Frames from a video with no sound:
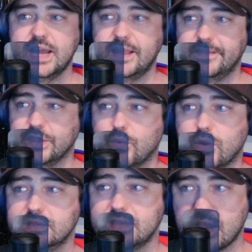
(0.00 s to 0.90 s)
I let you
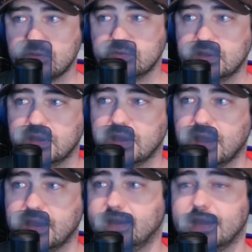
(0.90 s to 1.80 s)
all down,
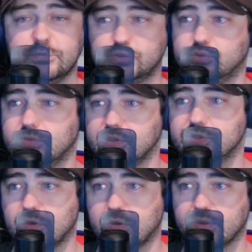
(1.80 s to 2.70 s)
and I am truly
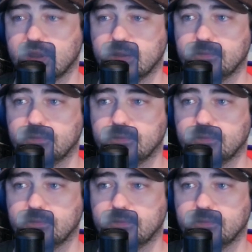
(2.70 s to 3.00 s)
sorry.